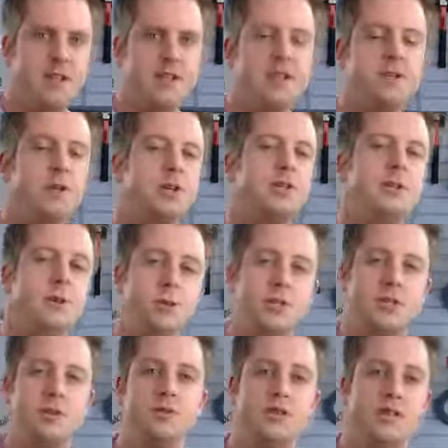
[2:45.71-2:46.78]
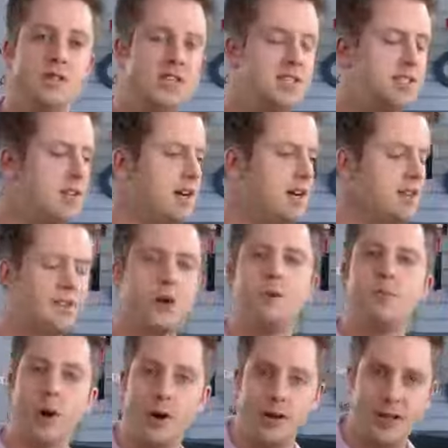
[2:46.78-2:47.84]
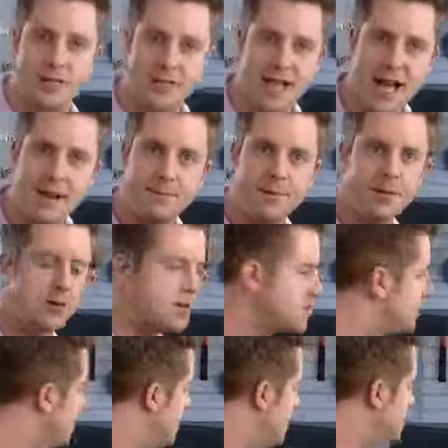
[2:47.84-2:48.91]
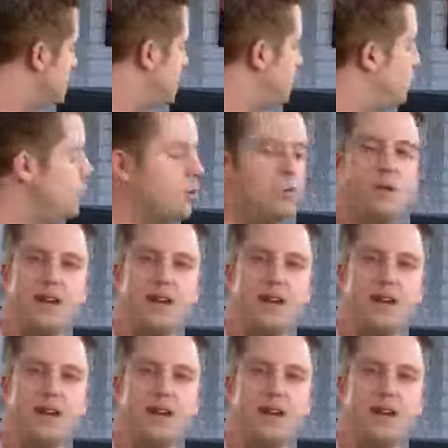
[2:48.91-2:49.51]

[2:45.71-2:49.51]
then you can use these third-party adapters to